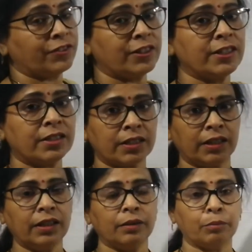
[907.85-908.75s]
First
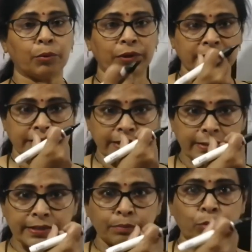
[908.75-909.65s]
three
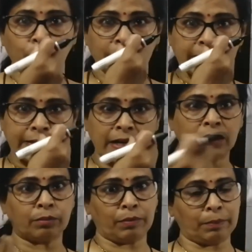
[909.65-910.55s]

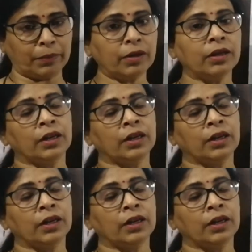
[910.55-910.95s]
protista member,